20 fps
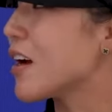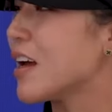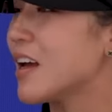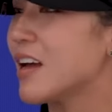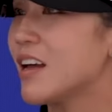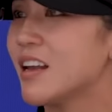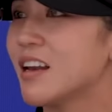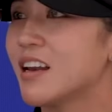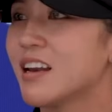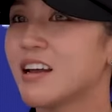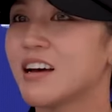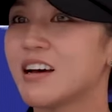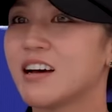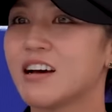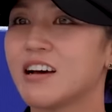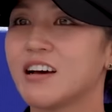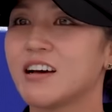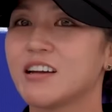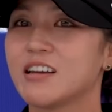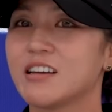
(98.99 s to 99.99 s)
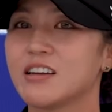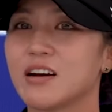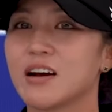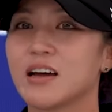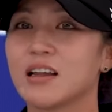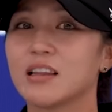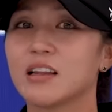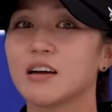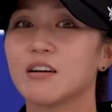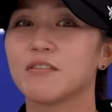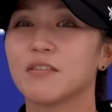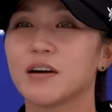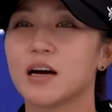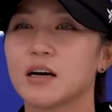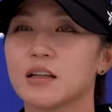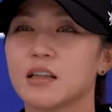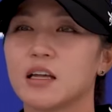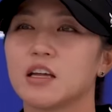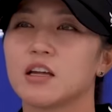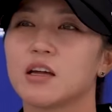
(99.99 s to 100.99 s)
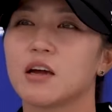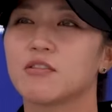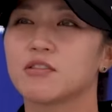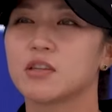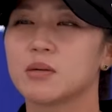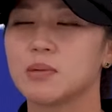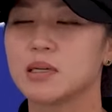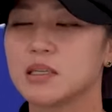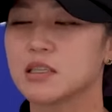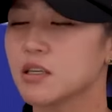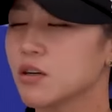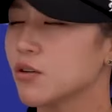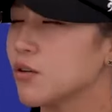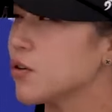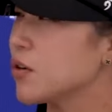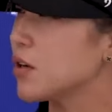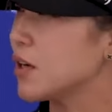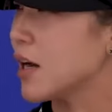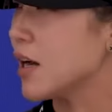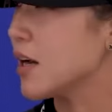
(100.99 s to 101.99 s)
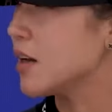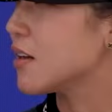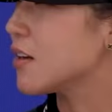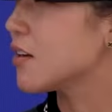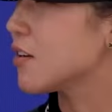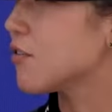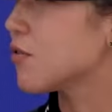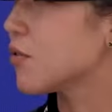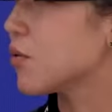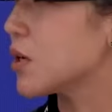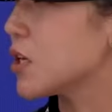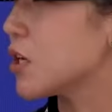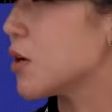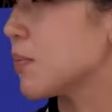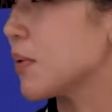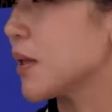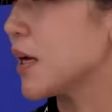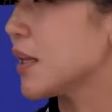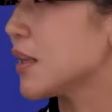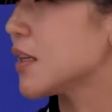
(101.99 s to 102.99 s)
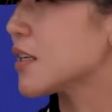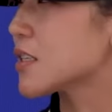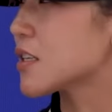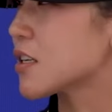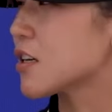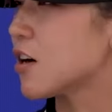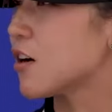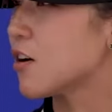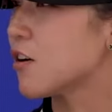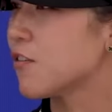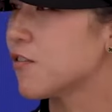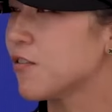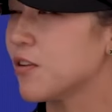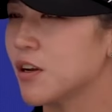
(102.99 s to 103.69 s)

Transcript: and you know, I love how that you have to be so creative when you play links golf.